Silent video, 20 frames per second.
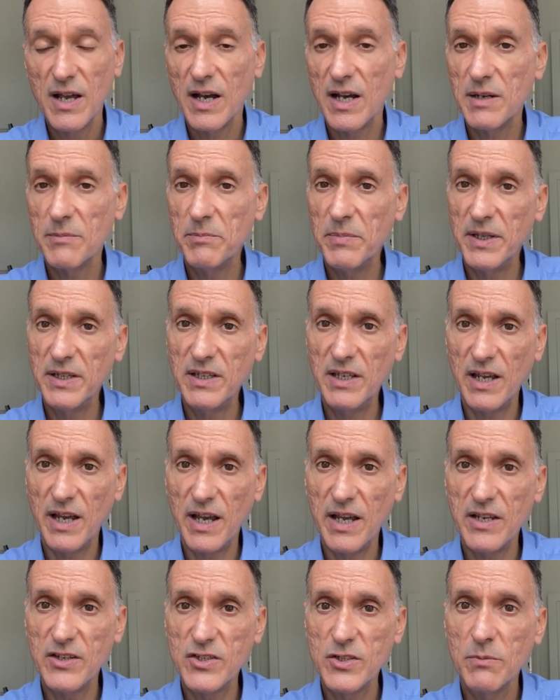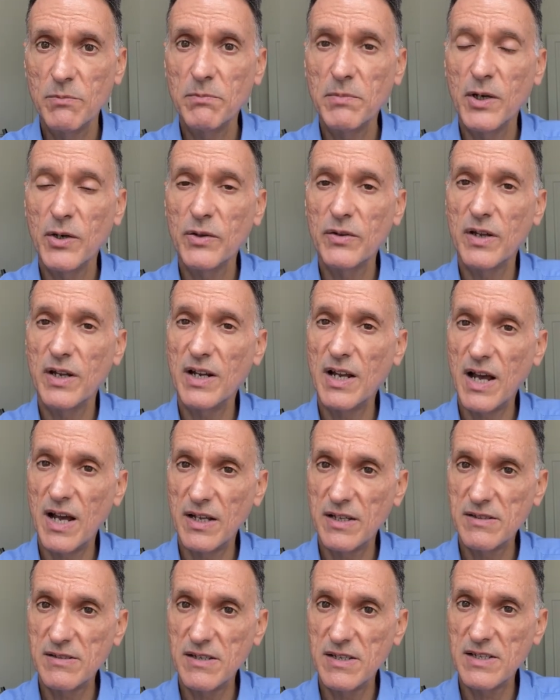and PTH both
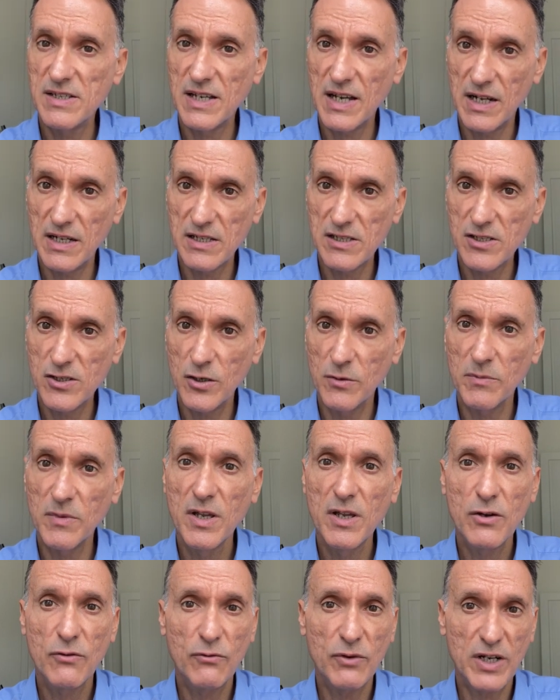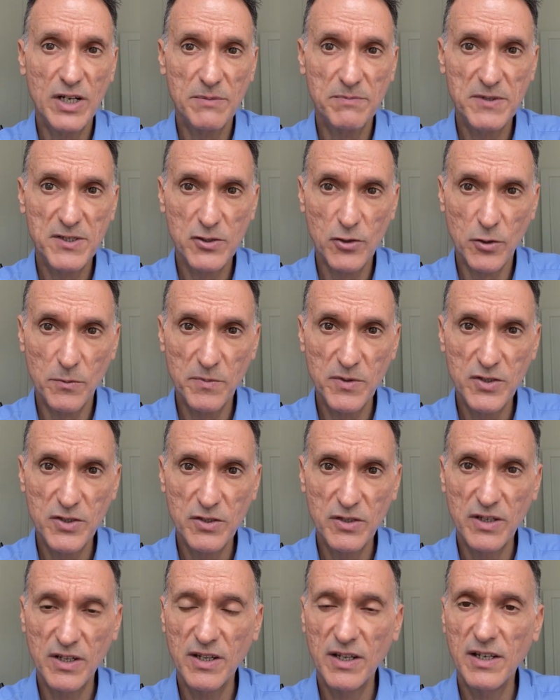enhances calcium
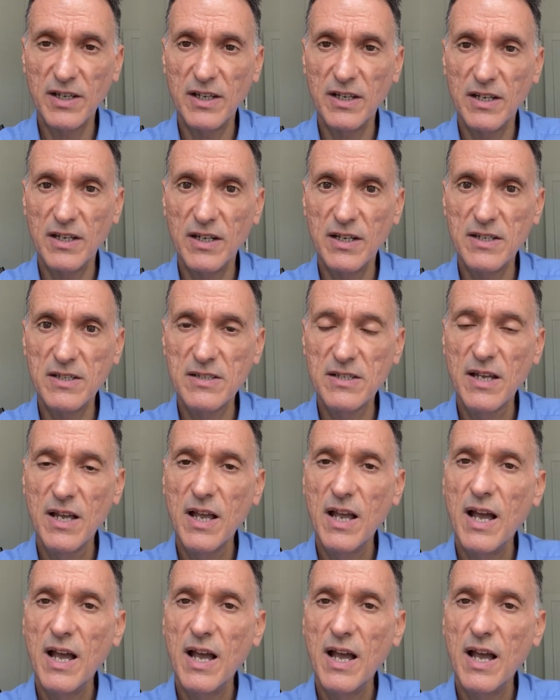reabsorption in the kidneys